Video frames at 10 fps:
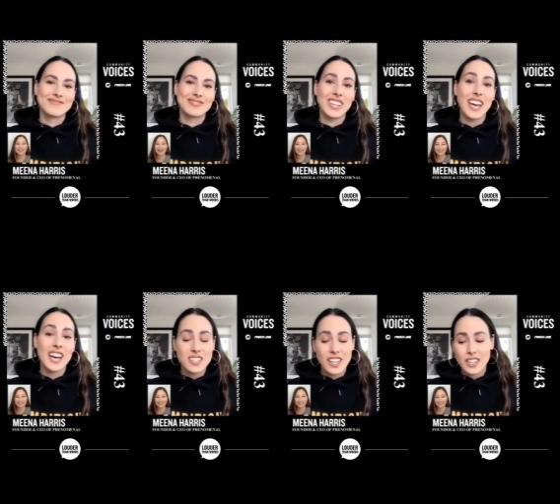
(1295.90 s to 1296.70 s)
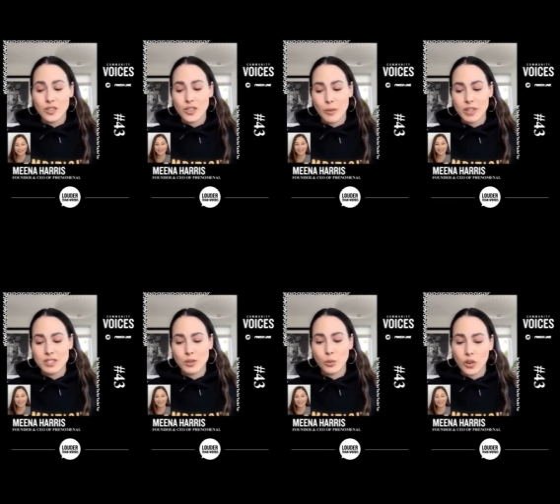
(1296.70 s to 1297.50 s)
yeah. Yes, thank you. That means
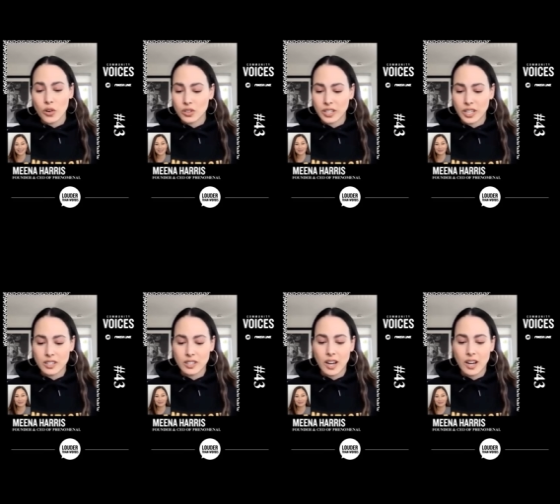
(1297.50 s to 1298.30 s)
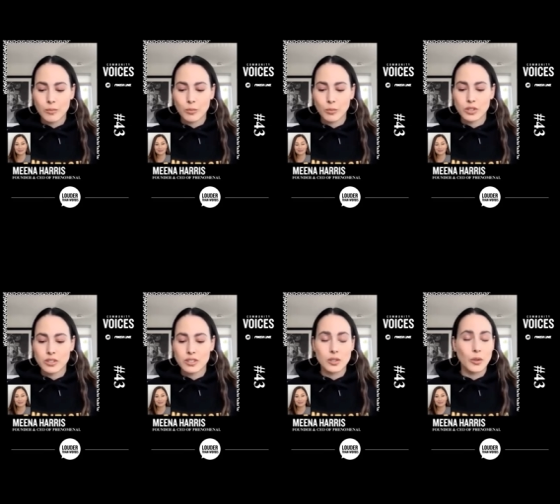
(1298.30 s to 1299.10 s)
the world. And um, we're
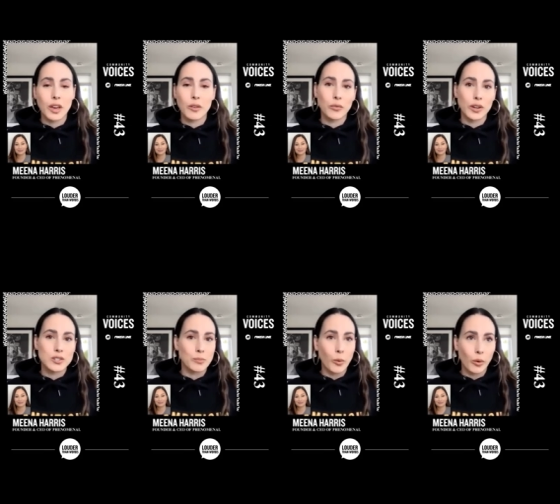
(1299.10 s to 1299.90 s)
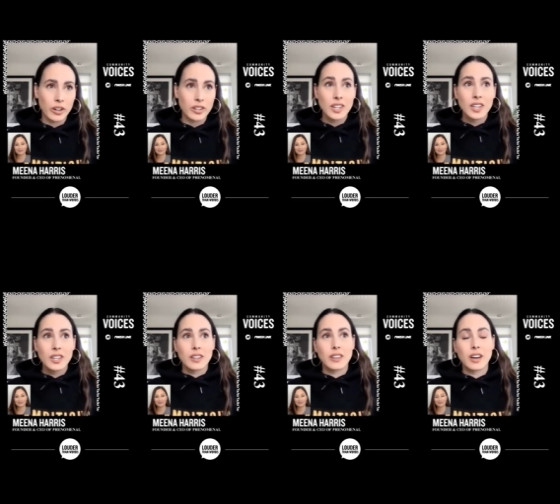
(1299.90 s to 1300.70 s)
so thankful for your support.
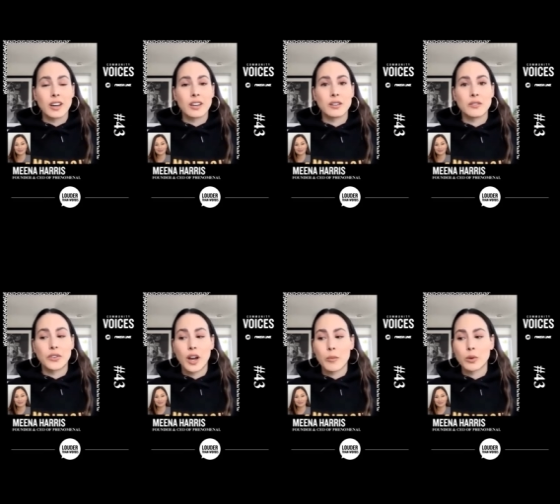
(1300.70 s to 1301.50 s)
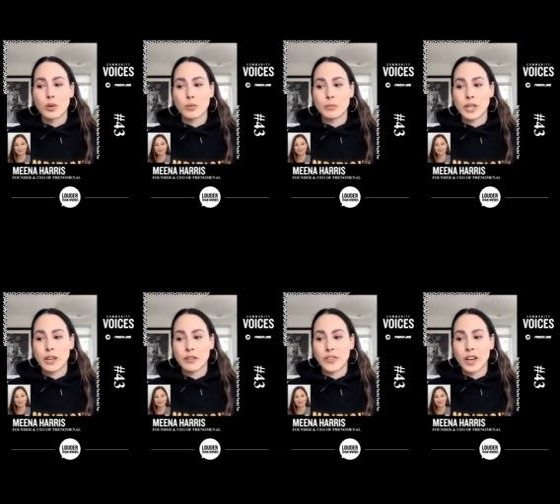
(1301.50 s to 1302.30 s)
The Phenomenal
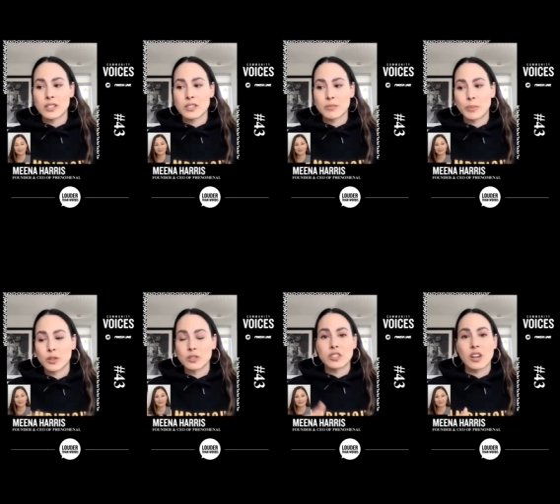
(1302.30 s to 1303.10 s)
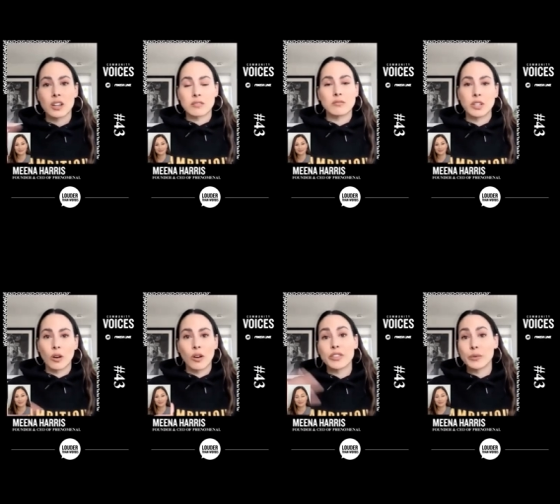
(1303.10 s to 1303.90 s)
Media Fund builds on, you
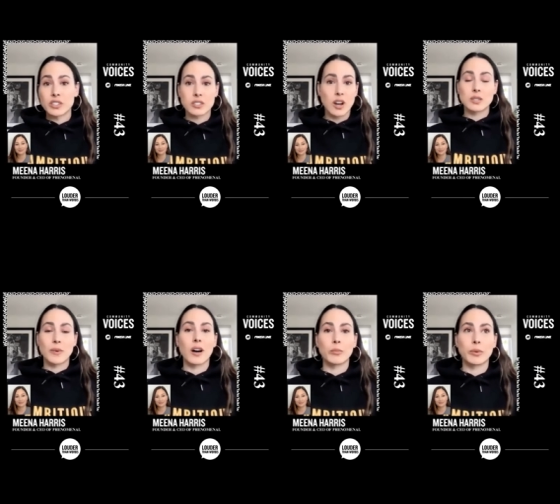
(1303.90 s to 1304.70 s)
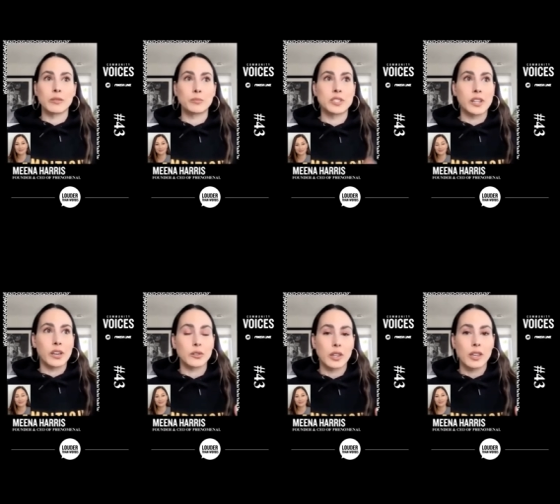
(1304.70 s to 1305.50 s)
know, everything we just talked about, but
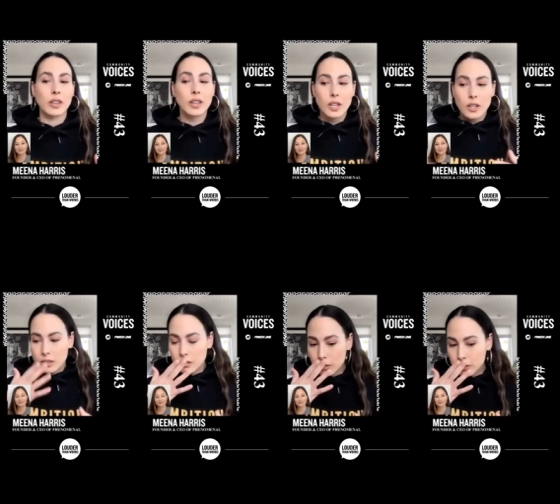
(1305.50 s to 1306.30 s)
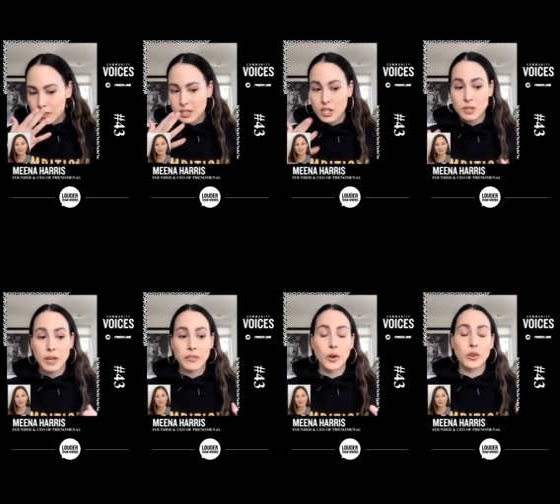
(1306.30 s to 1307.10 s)
particularly, excuse
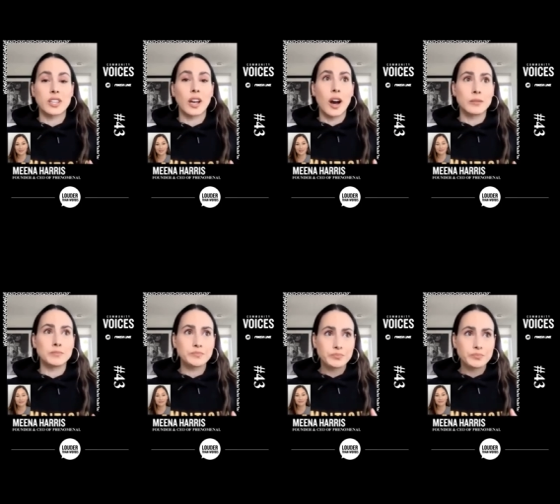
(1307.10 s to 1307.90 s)
me, focusing on